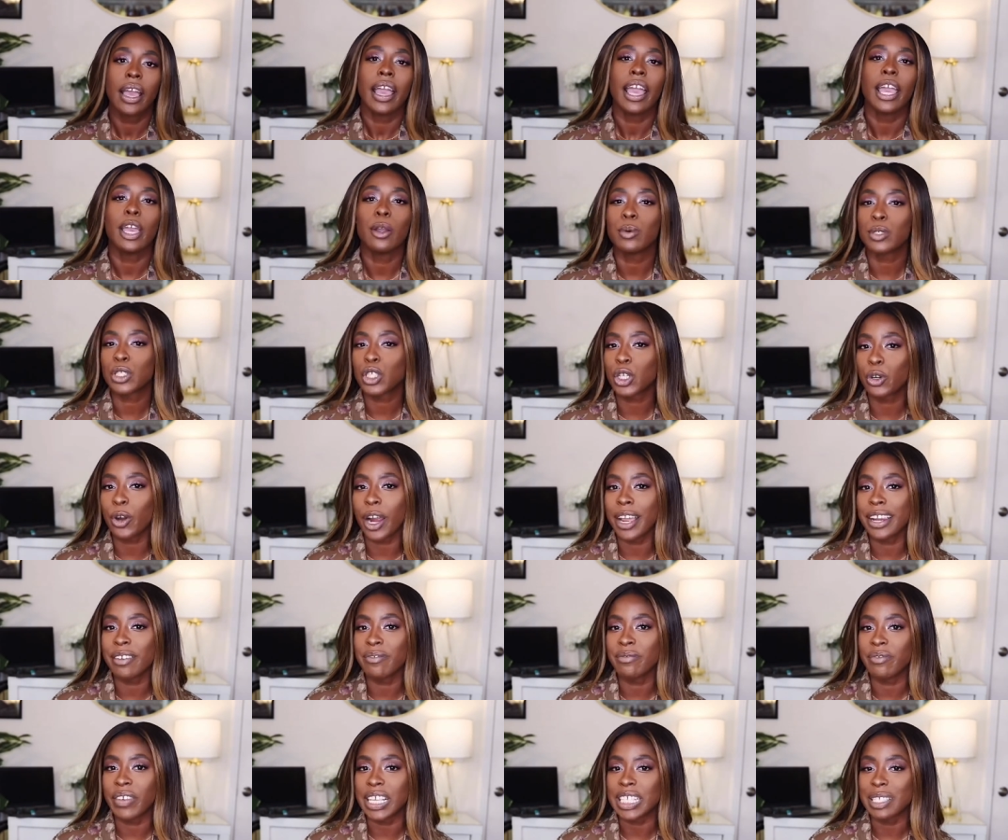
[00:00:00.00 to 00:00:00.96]
it was a great
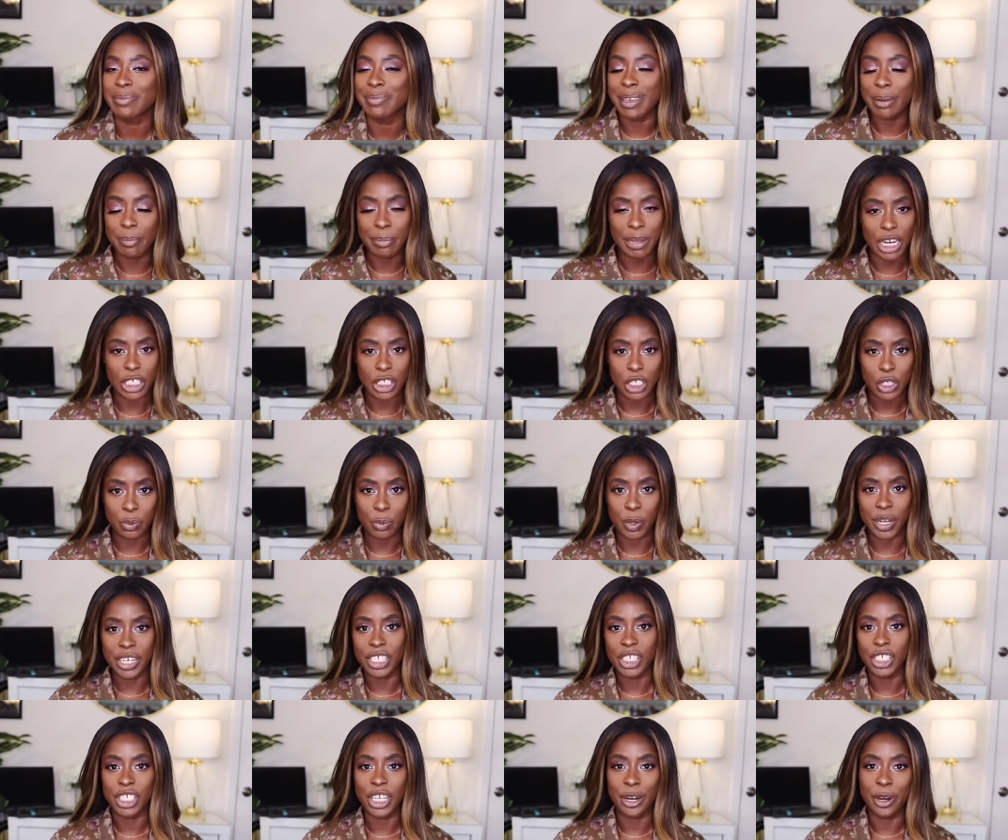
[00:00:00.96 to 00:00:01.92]
investment, but I just
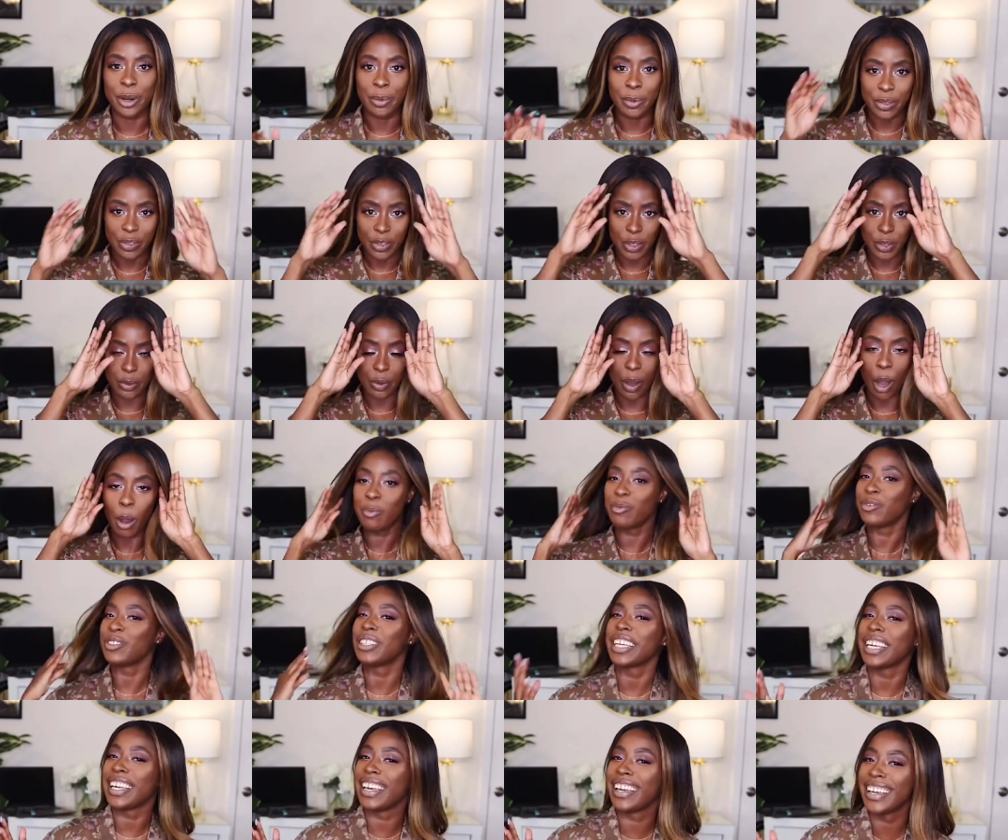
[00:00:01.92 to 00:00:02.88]
wanted to share it with you.
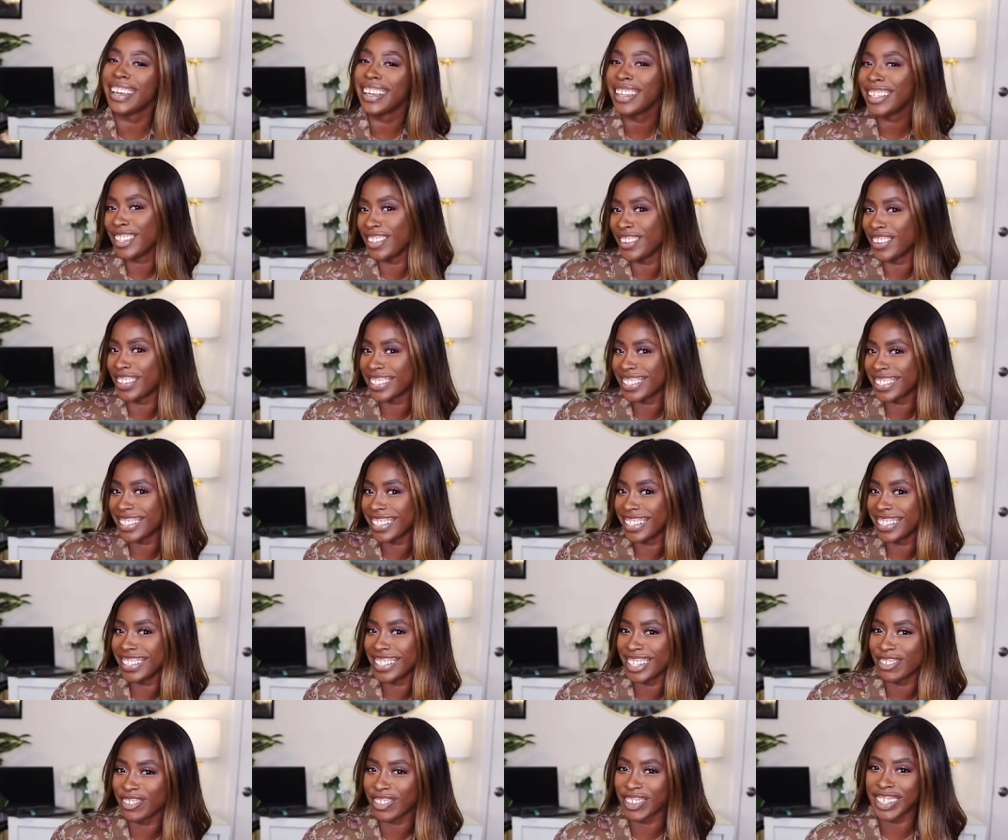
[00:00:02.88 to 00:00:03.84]
Hopefully you can see
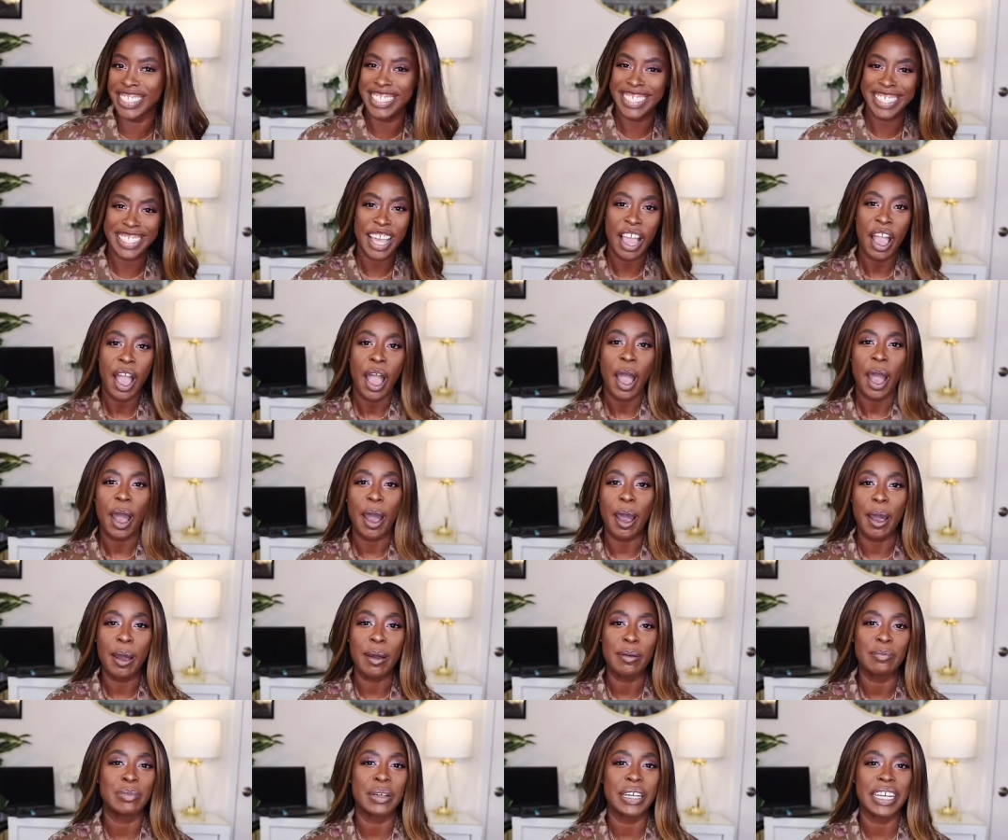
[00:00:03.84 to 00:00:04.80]
a difference,
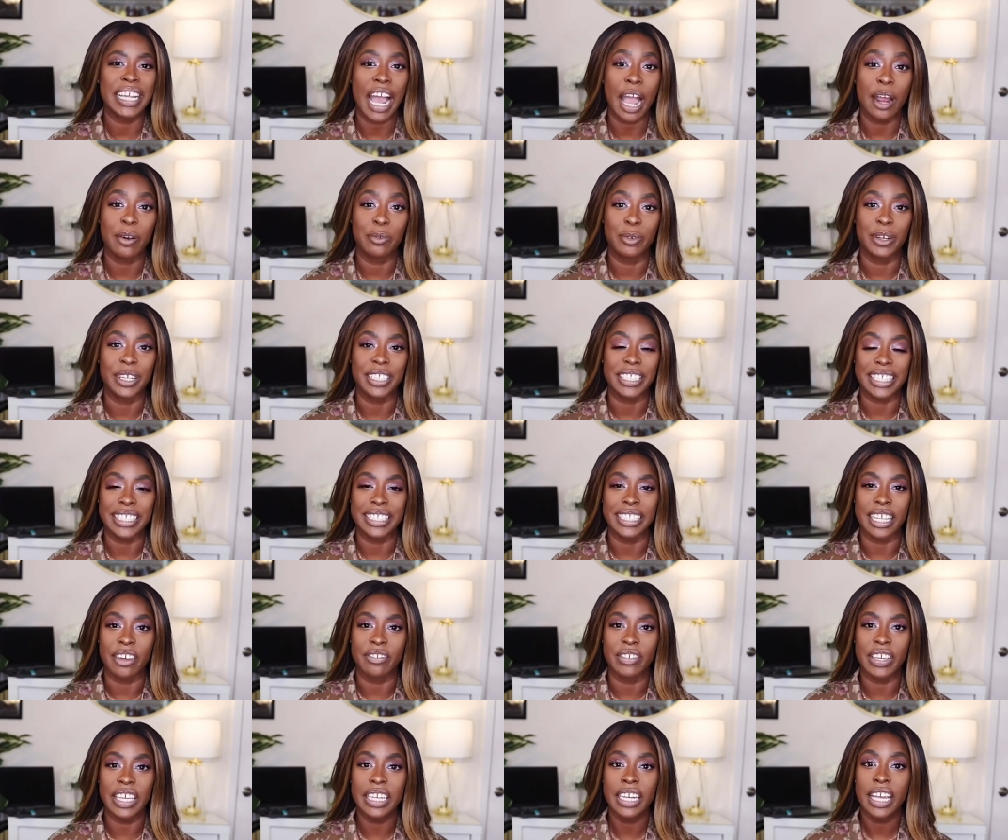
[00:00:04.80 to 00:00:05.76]
but I really
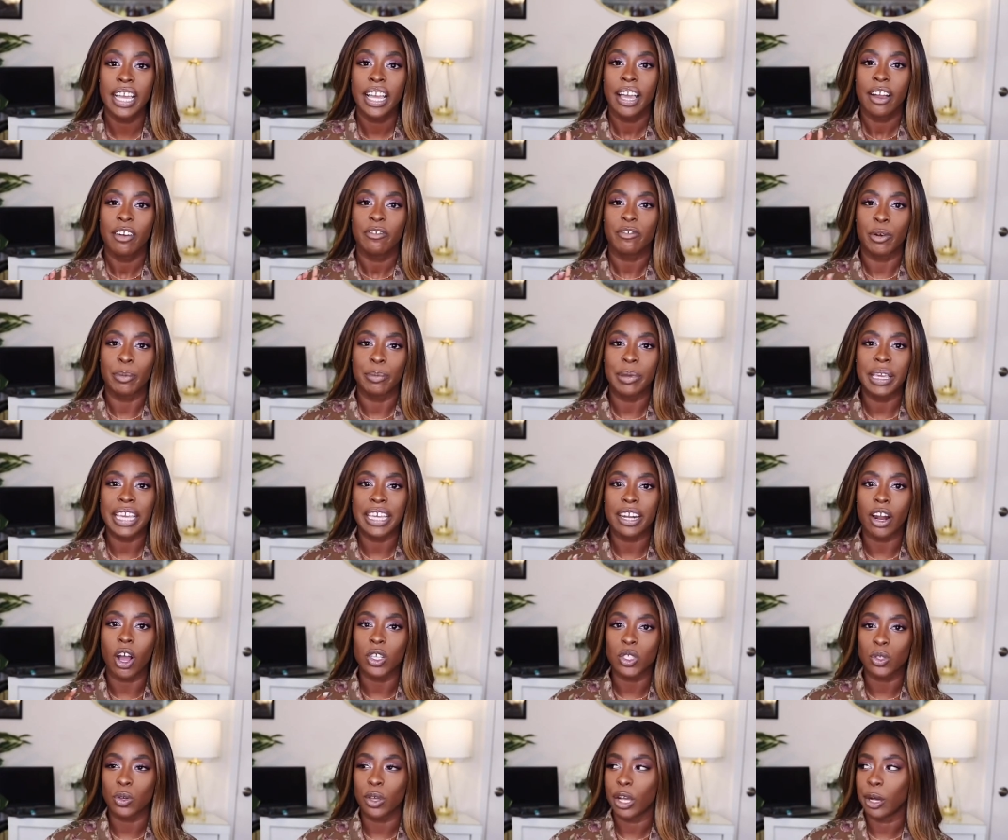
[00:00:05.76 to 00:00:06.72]
love it. For me, it
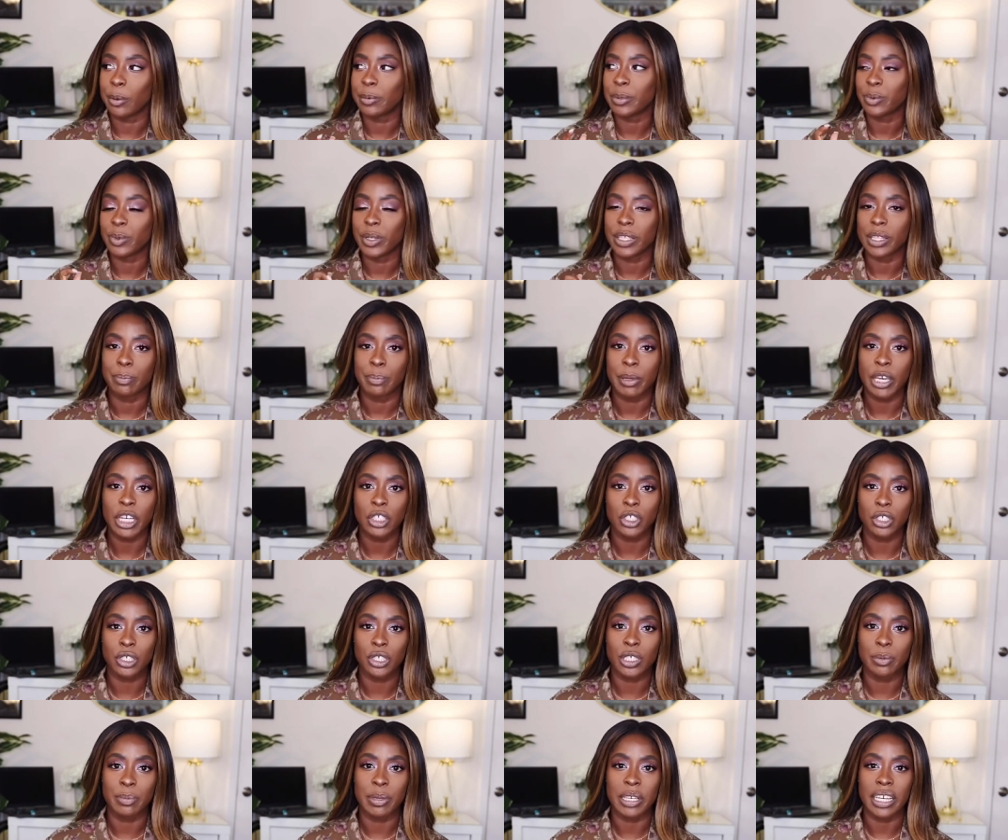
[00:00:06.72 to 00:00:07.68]
also helps with
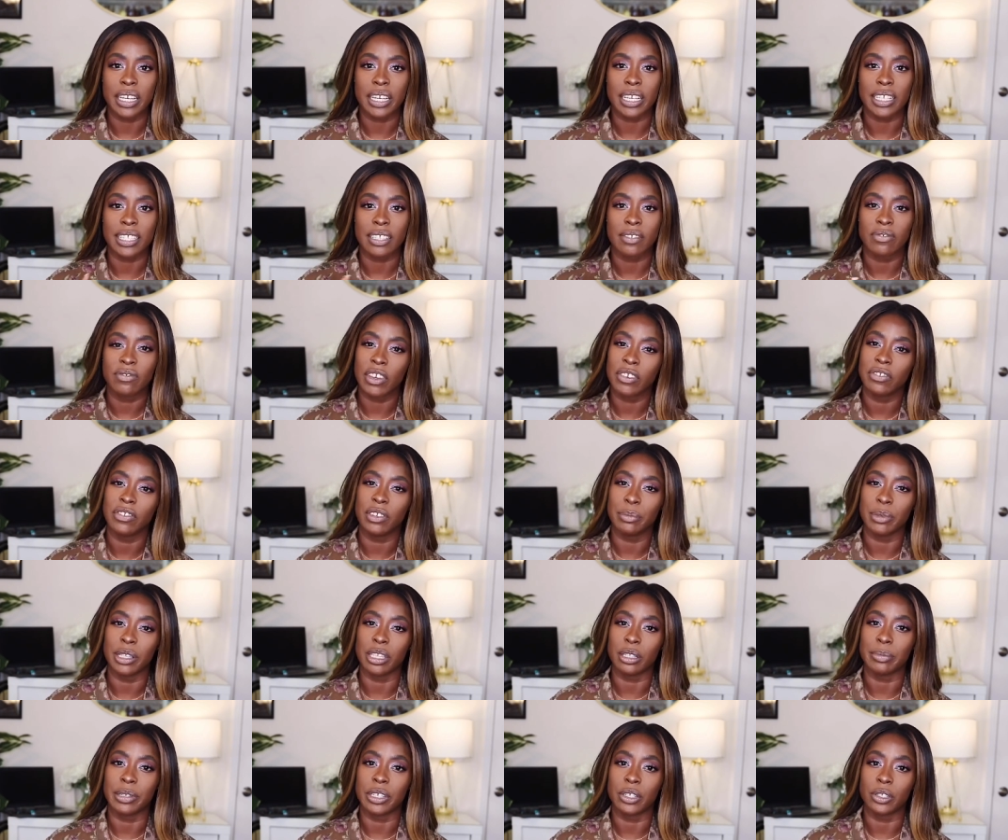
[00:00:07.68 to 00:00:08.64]
pictures because the 50
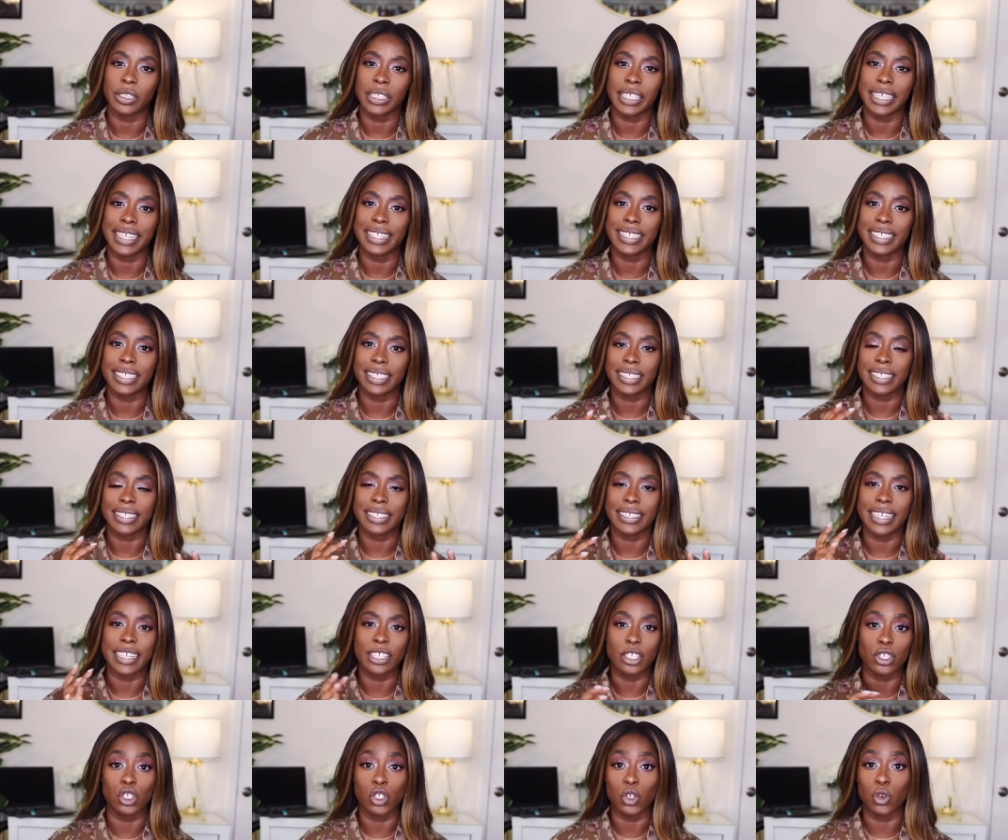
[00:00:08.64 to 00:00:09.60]
millimeter lens
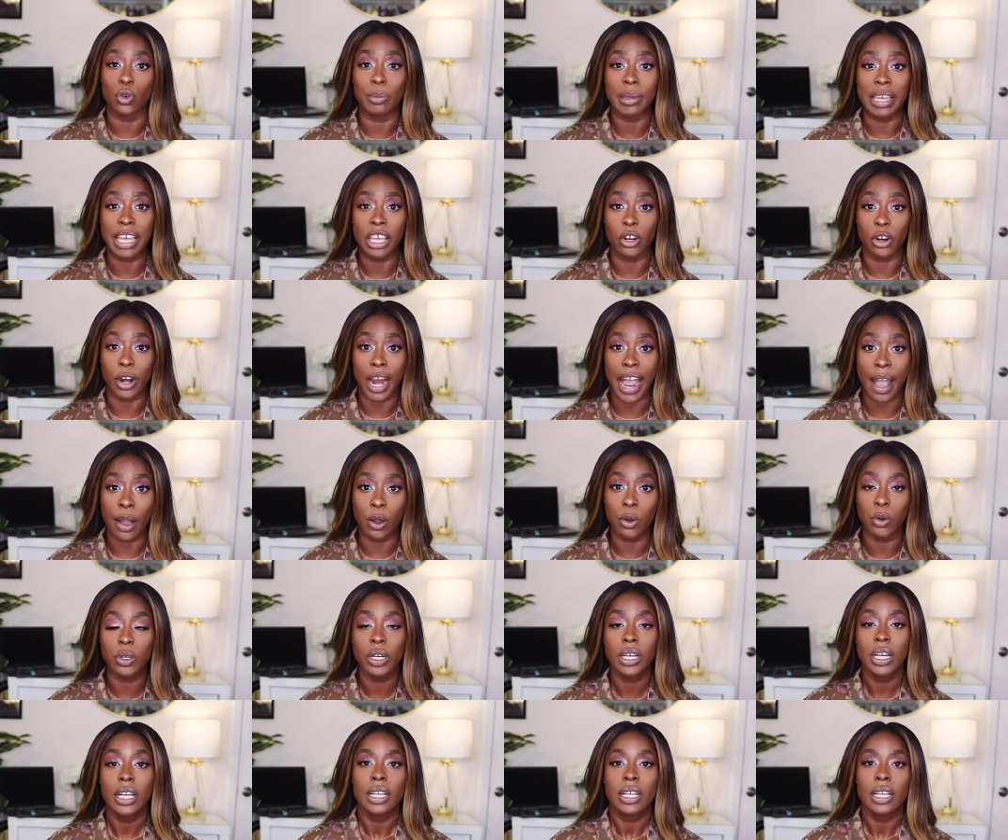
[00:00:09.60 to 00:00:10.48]
didn't zoom in or out.